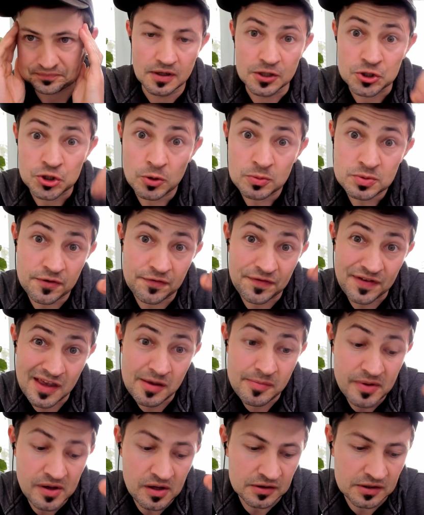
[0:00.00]
In terms of
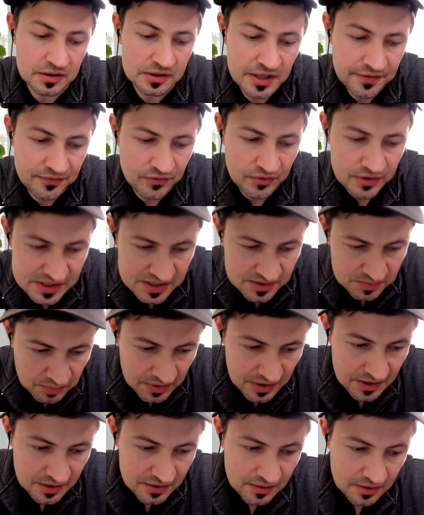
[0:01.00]
email delivery
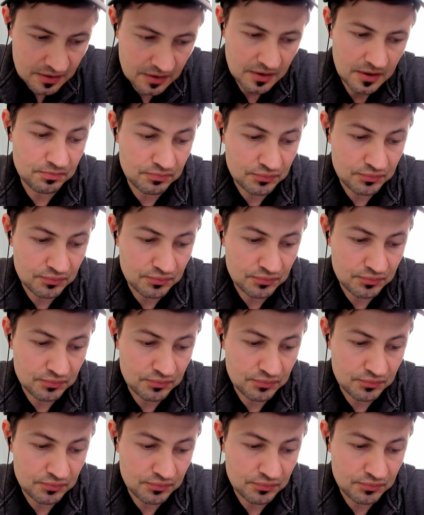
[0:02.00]
speed,